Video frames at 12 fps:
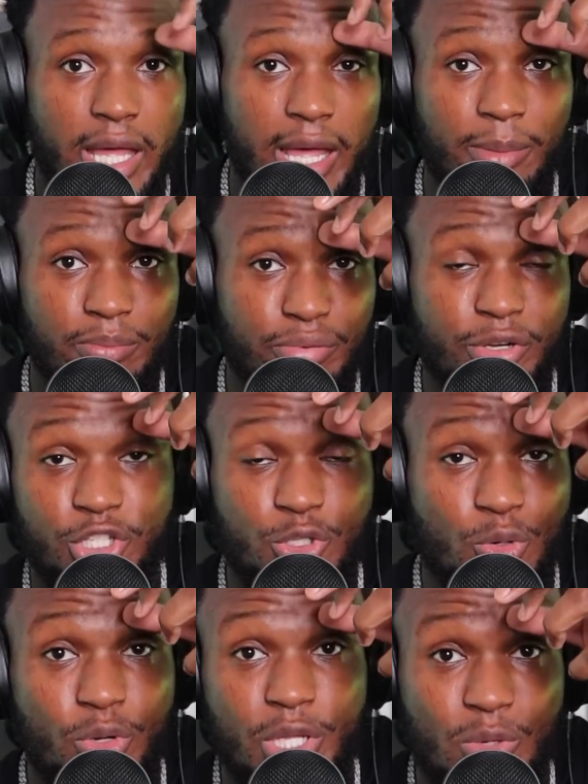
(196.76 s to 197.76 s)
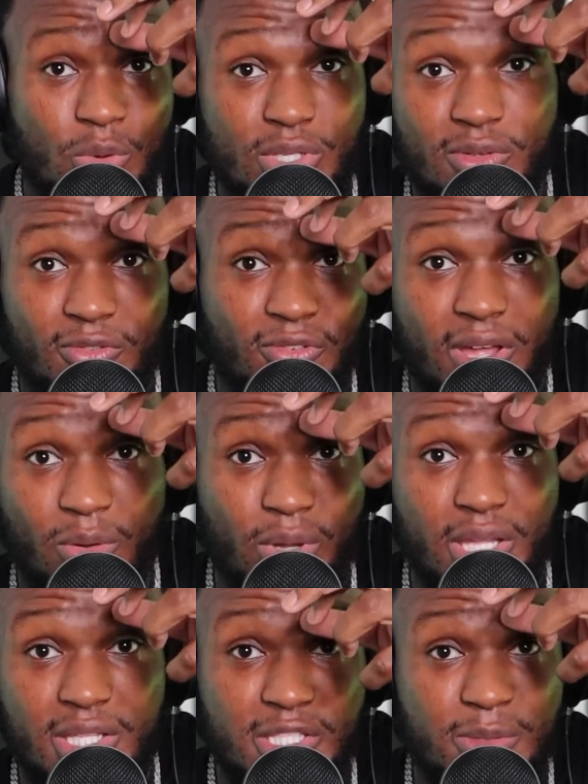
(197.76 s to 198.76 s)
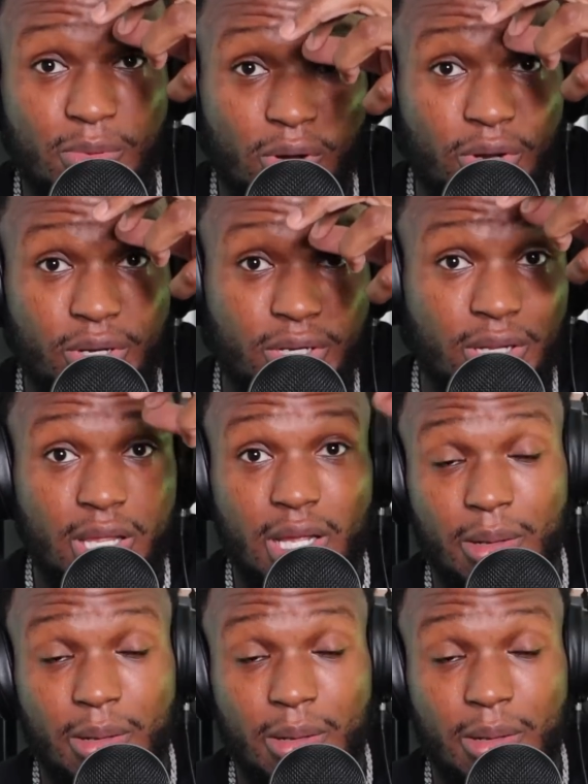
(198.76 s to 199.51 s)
I'm pretty sure he wasn't weight in sparring.